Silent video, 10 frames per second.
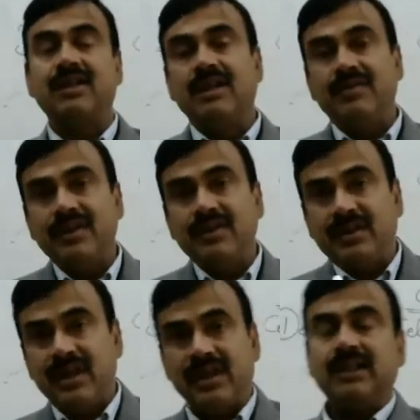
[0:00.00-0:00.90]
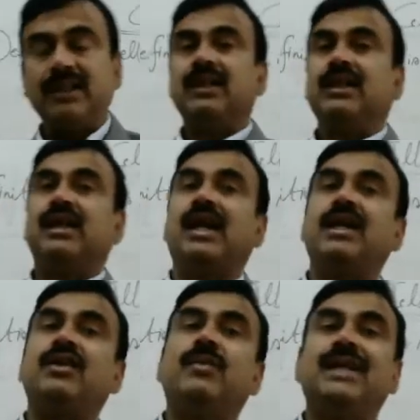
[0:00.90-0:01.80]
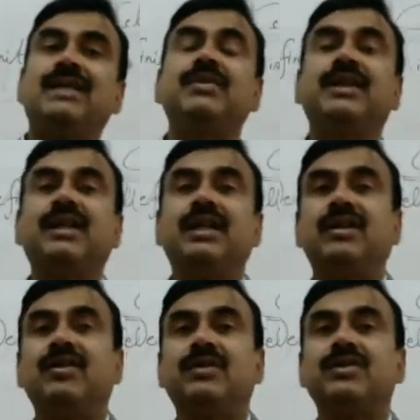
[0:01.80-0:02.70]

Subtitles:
When you draw the endoplasmic reticulum,